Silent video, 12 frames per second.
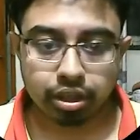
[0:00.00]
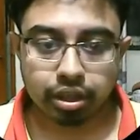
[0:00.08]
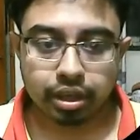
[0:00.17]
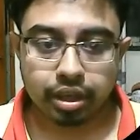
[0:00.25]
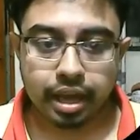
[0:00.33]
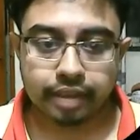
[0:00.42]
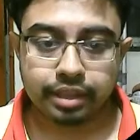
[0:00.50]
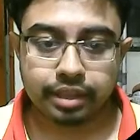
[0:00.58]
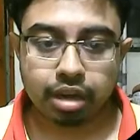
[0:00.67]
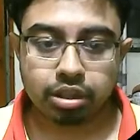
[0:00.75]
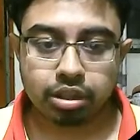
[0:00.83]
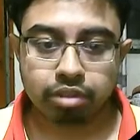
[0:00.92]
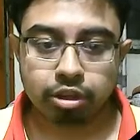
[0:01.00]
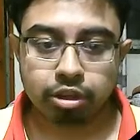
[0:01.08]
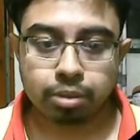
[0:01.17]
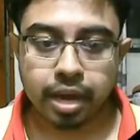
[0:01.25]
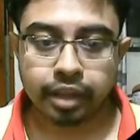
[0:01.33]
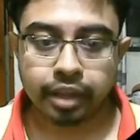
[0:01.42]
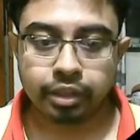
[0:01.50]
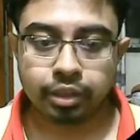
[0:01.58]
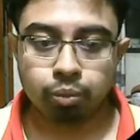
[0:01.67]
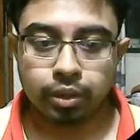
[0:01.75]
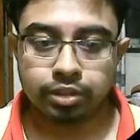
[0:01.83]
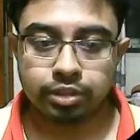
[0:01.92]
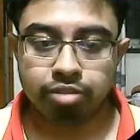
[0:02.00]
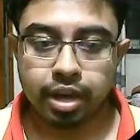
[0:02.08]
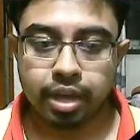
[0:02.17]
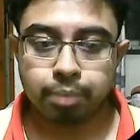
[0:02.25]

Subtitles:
As the earlier value of I was 5,